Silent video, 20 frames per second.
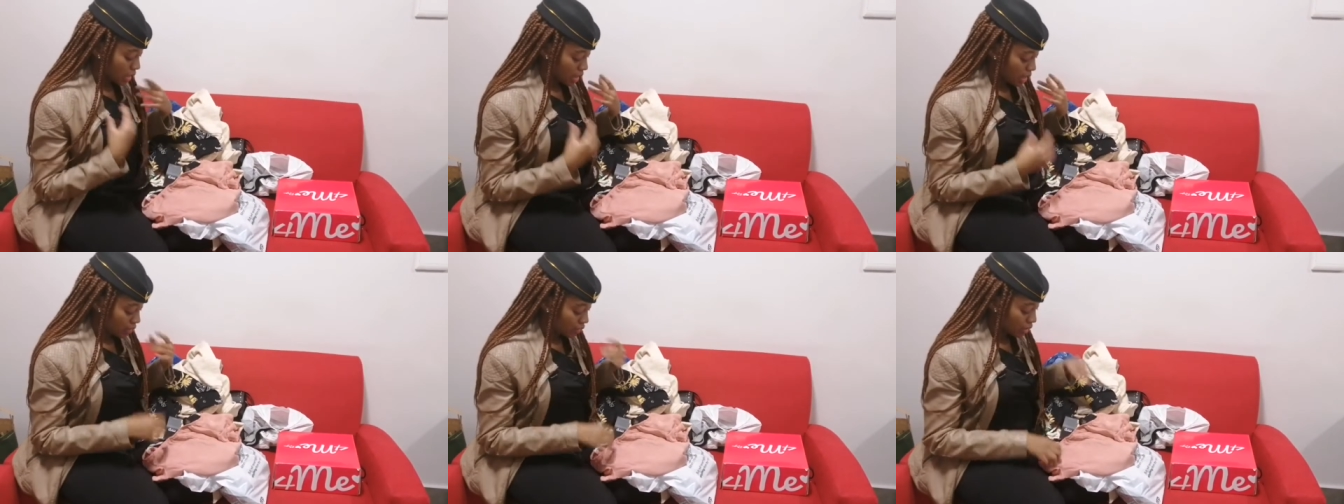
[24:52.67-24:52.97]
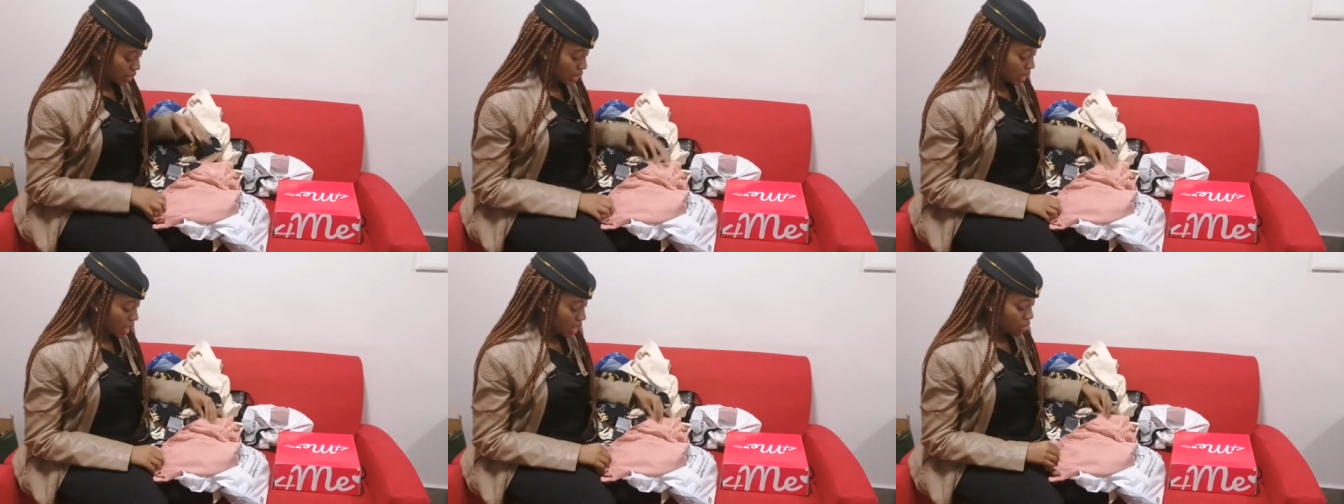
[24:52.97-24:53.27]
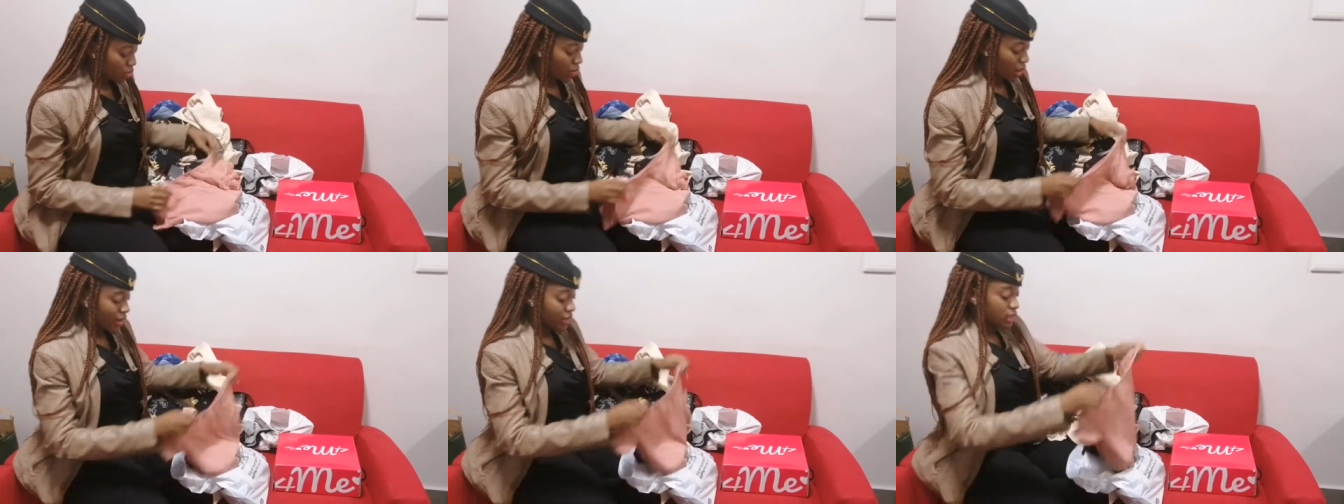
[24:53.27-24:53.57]
and
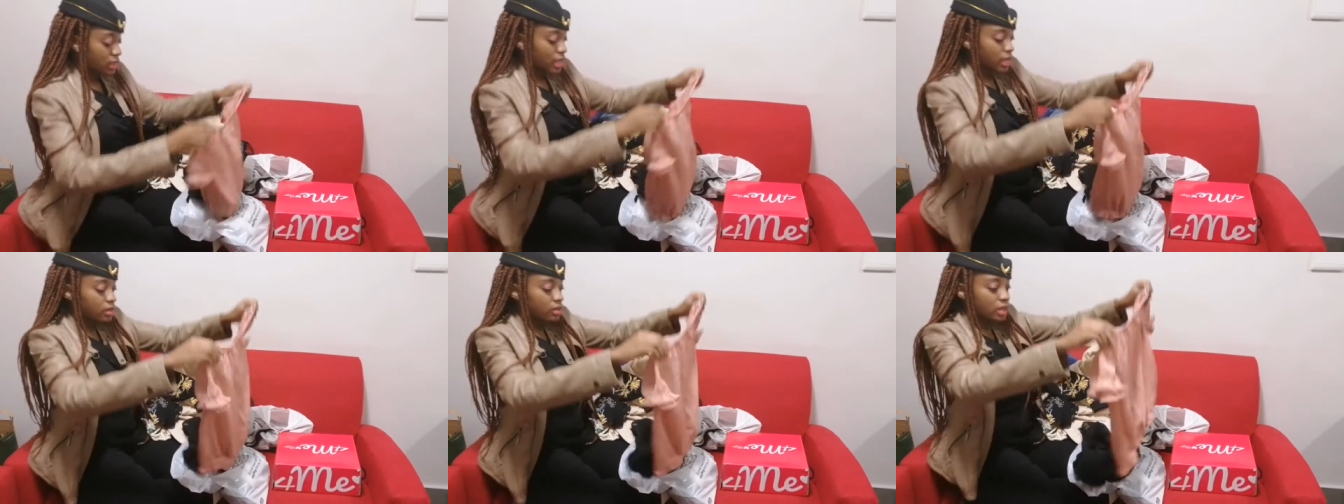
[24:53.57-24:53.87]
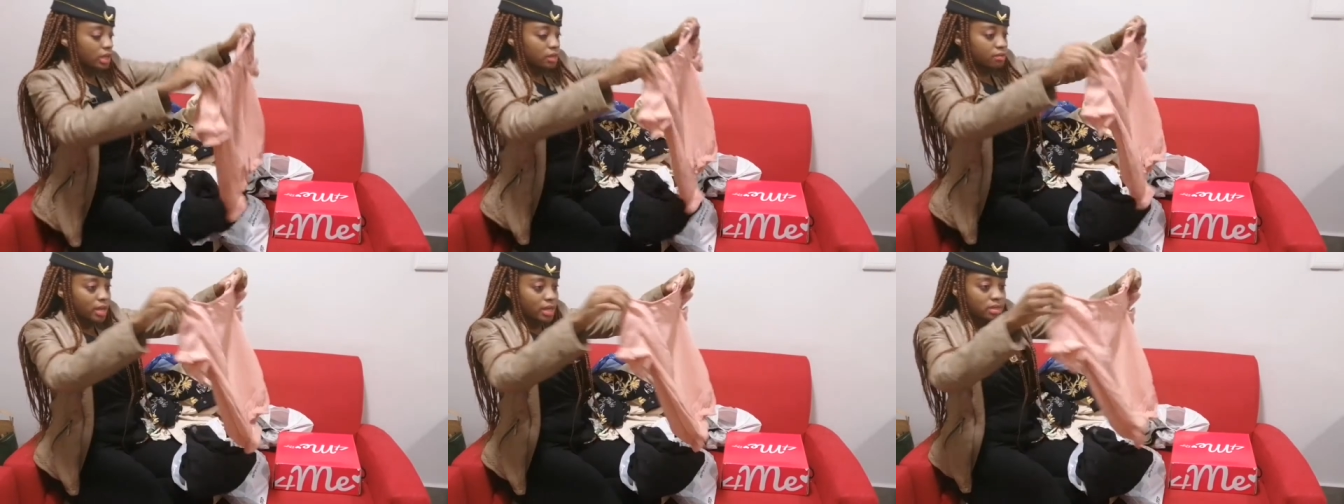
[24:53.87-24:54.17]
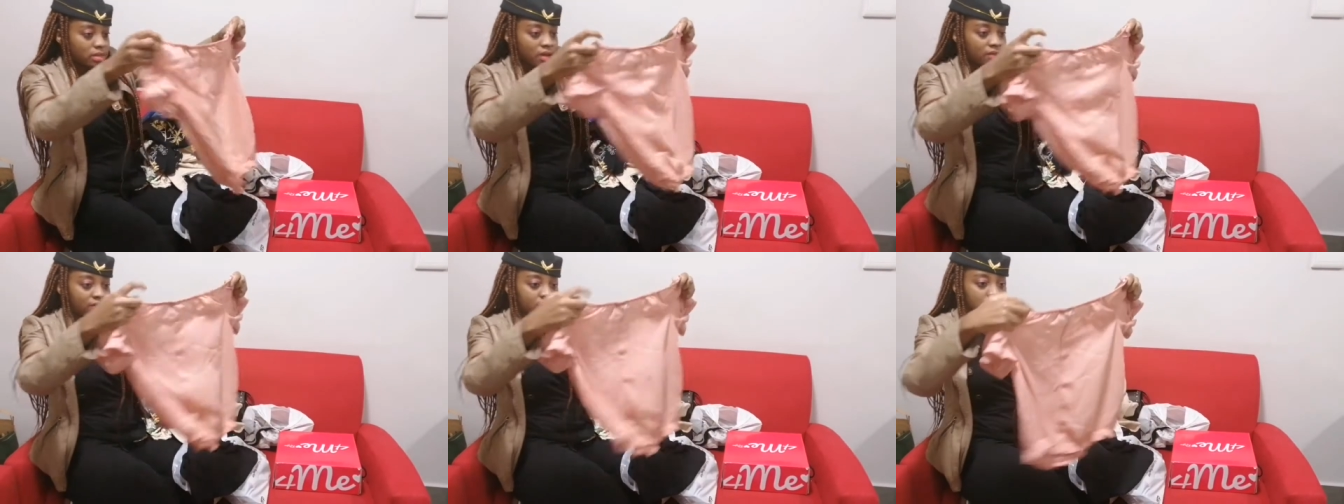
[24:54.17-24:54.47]
everything. So I decided to get
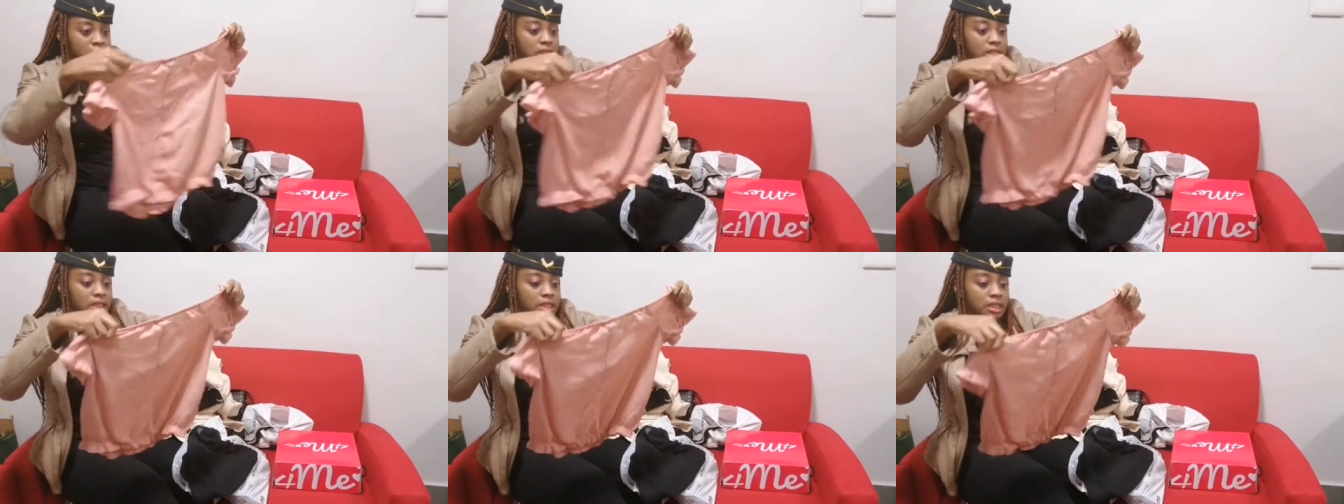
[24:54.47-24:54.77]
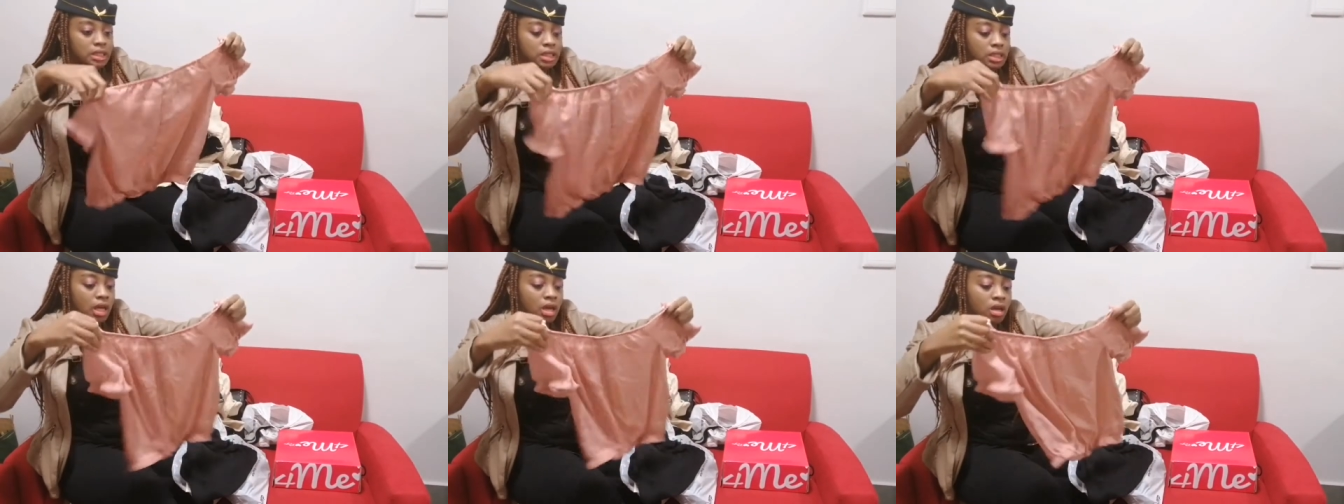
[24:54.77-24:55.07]
myself these.